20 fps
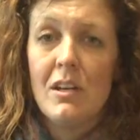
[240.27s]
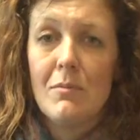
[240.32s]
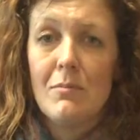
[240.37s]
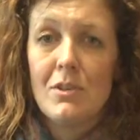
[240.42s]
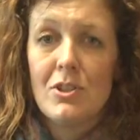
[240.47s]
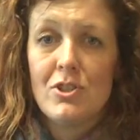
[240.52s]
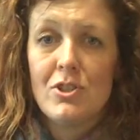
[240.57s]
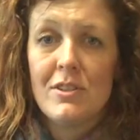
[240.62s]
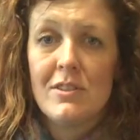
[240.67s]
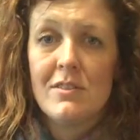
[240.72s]

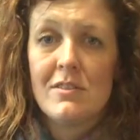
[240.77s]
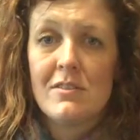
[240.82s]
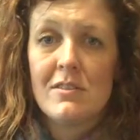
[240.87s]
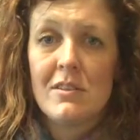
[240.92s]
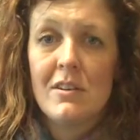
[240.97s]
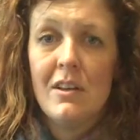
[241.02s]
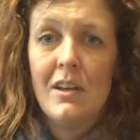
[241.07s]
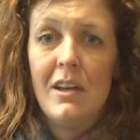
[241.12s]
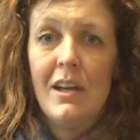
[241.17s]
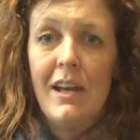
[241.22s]

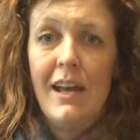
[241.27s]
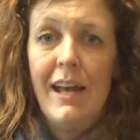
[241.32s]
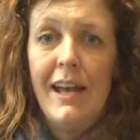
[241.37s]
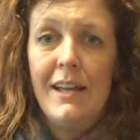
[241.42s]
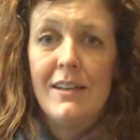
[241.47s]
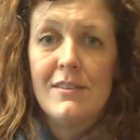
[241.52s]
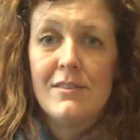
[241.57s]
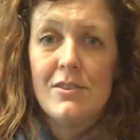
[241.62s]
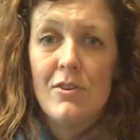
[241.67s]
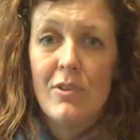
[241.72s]
commissions
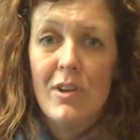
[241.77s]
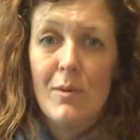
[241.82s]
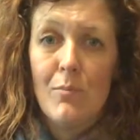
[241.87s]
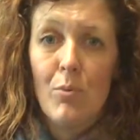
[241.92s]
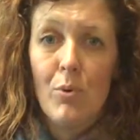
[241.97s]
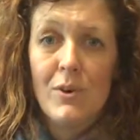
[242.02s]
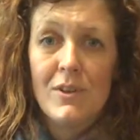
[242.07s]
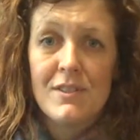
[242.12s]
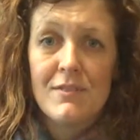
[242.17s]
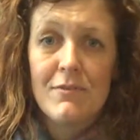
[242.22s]
and zoning
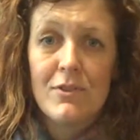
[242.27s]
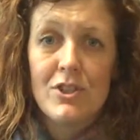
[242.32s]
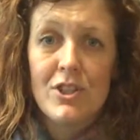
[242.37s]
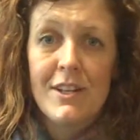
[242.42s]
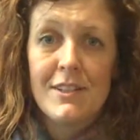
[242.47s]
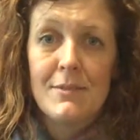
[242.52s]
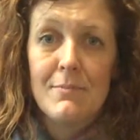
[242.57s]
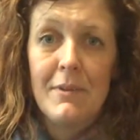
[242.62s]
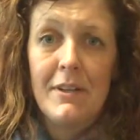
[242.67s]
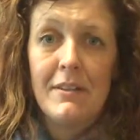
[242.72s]
boards of
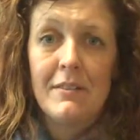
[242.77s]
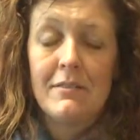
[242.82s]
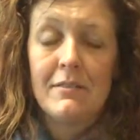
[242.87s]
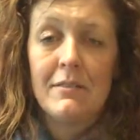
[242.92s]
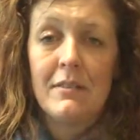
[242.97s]
adjustment.